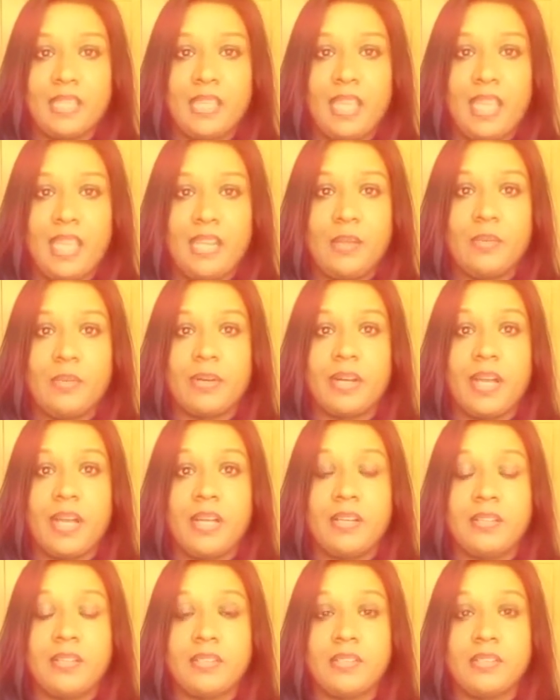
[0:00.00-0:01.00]
anywhere
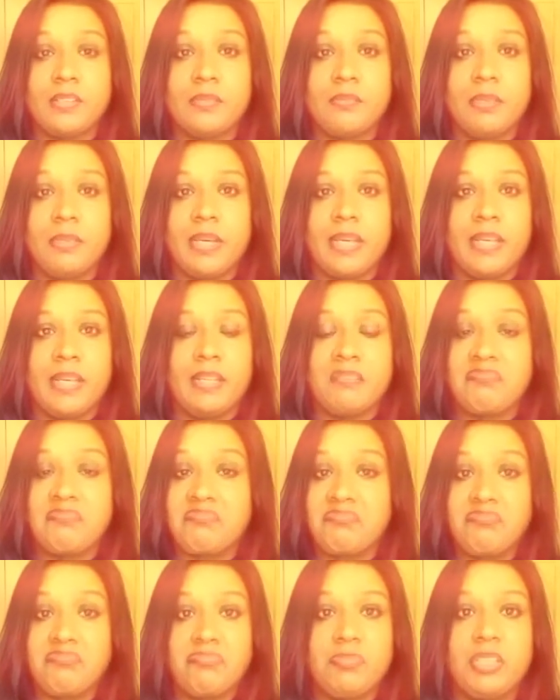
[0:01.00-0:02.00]
else, but
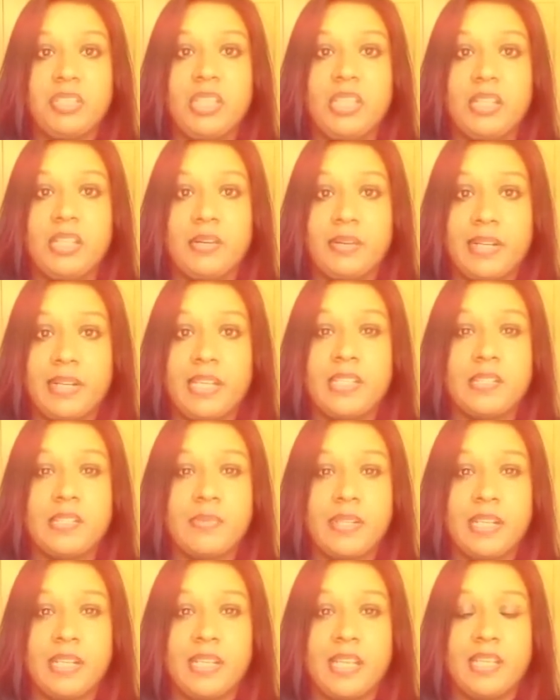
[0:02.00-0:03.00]
you know, it is
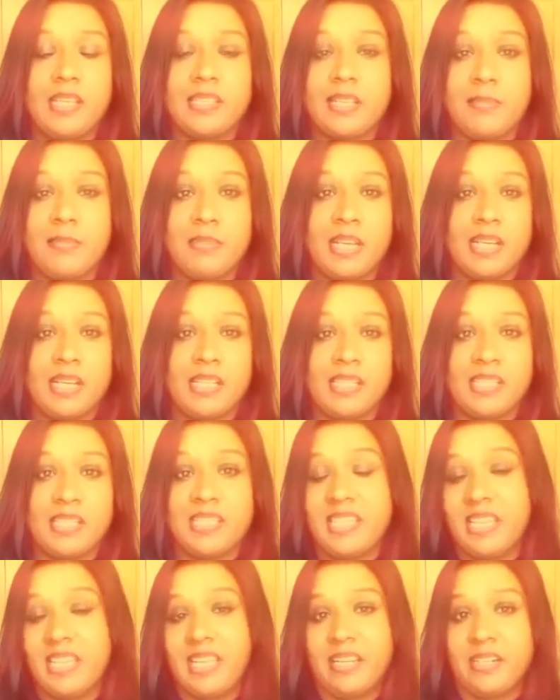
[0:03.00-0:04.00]
what it is. I'm not going to
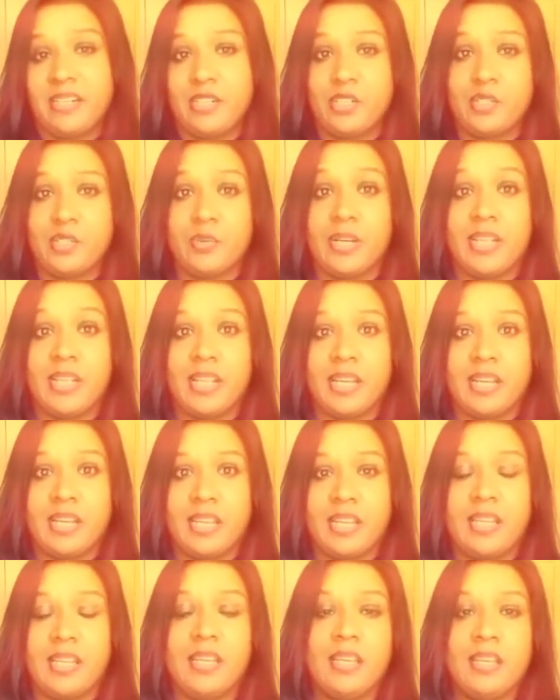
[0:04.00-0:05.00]
sit here and dwell on
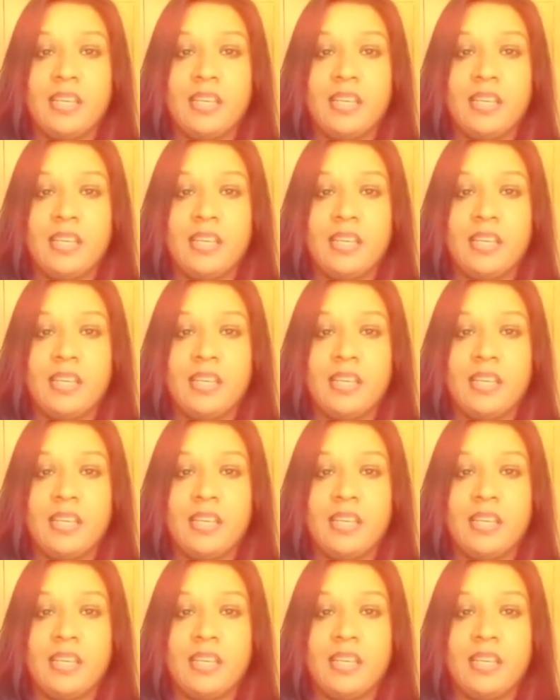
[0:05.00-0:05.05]
it.